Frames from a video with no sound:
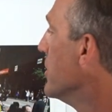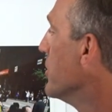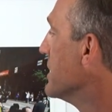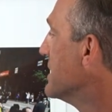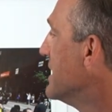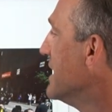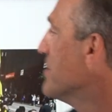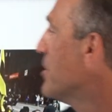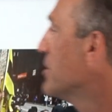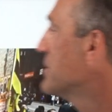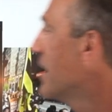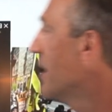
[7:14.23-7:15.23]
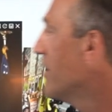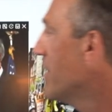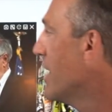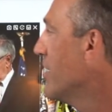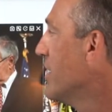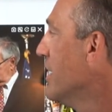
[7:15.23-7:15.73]
you can see them all standing
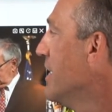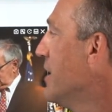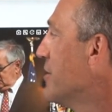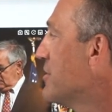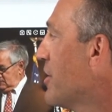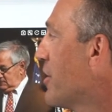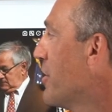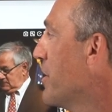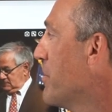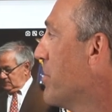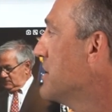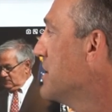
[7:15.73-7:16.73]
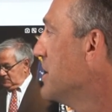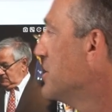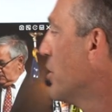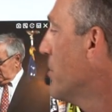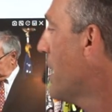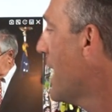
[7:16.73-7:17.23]
around. Here's our current president,
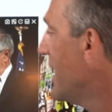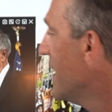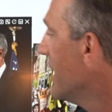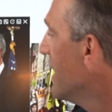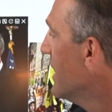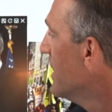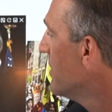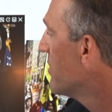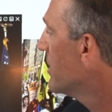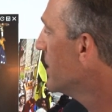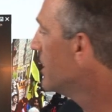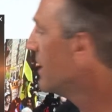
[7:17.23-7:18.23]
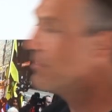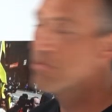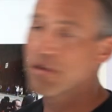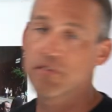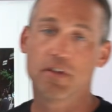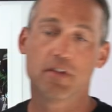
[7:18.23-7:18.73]
Joe Biden, then
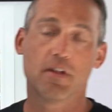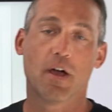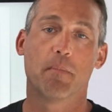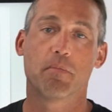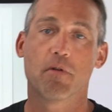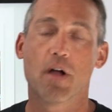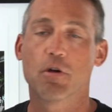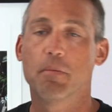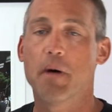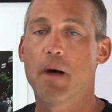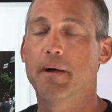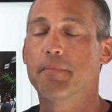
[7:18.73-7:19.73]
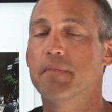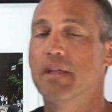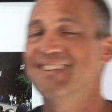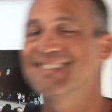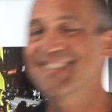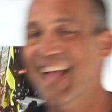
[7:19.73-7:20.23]
President Barack Obama,
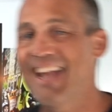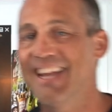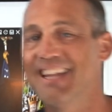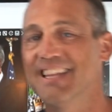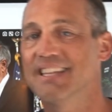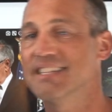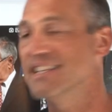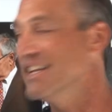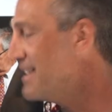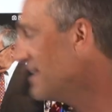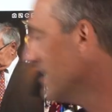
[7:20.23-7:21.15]
signing this into